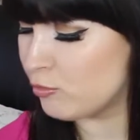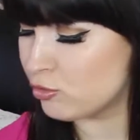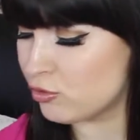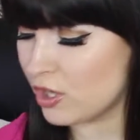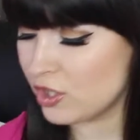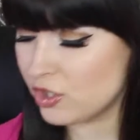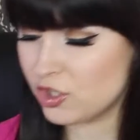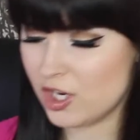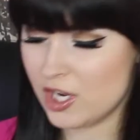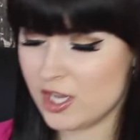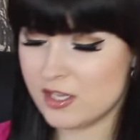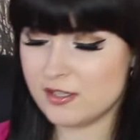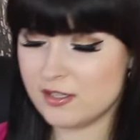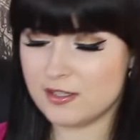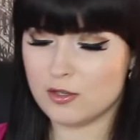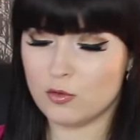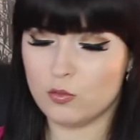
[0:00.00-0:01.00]

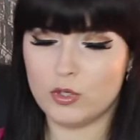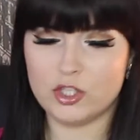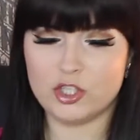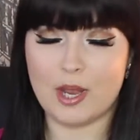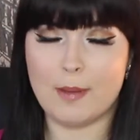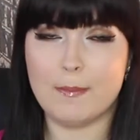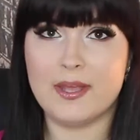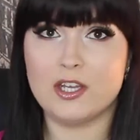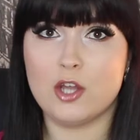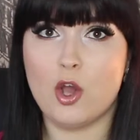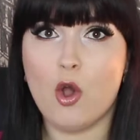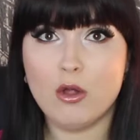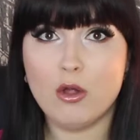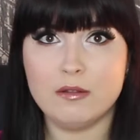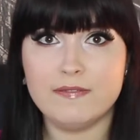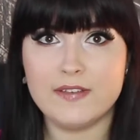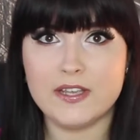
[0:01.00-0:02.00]
brushes, which I made a
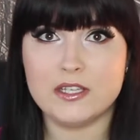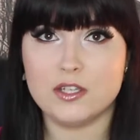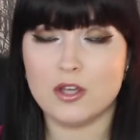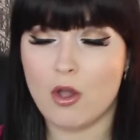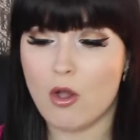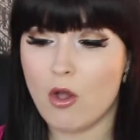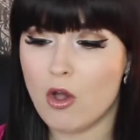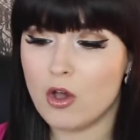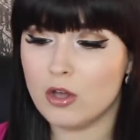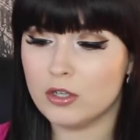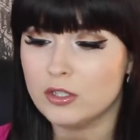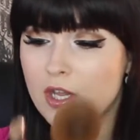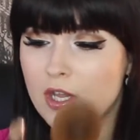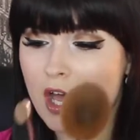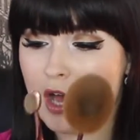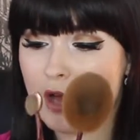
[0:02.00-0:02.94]
whole video on,